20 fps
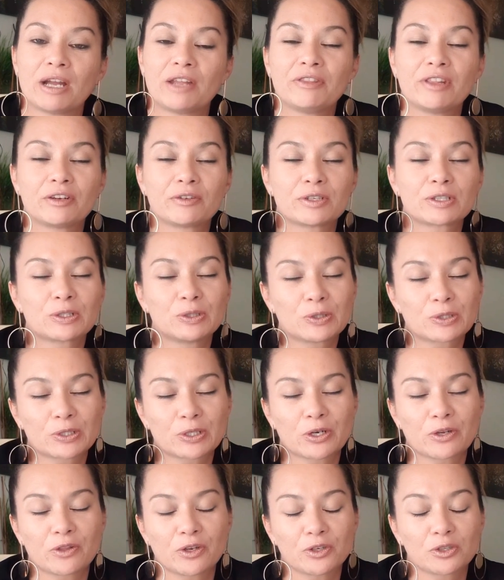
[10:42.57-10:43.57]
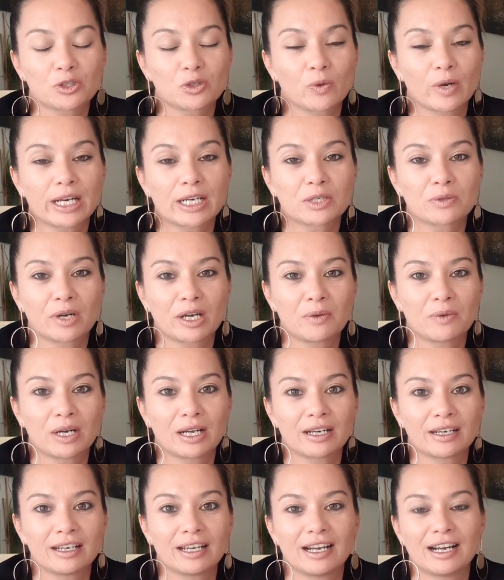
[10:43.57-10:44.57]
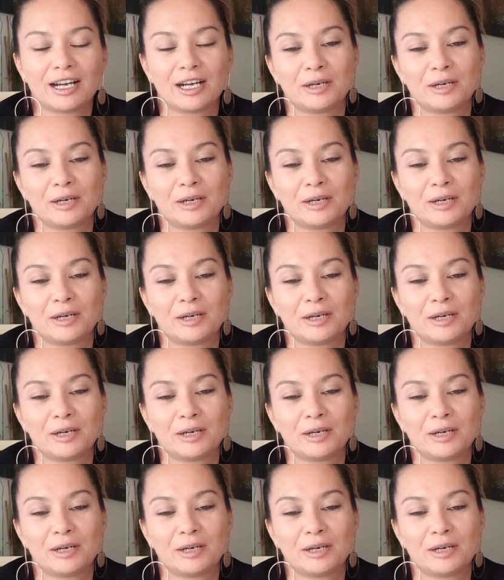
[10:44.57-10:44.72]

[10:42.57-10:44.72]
And there is also those 2021